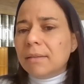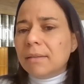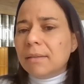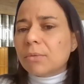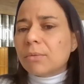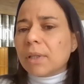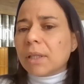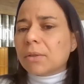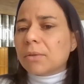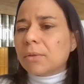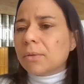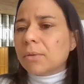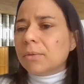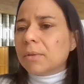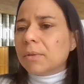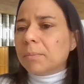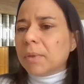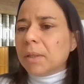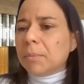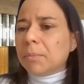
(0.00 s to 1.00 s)
to
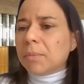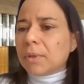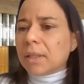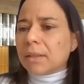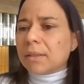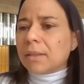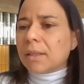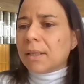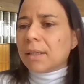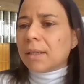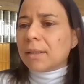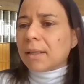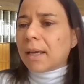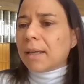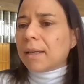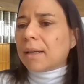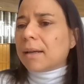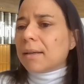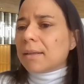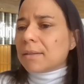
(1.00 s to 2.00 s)
recruit people that are
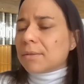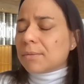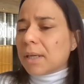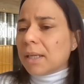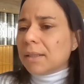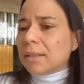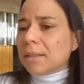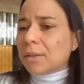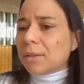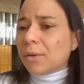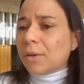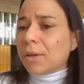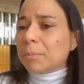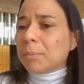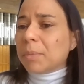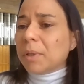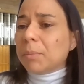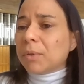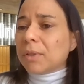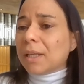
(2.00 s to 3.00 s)
like us, right? Or
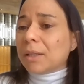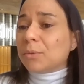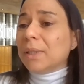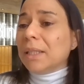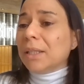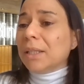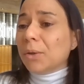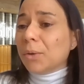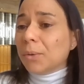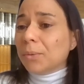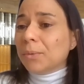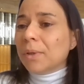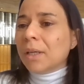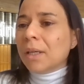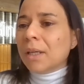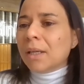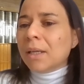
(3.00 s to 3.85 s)
people that we know.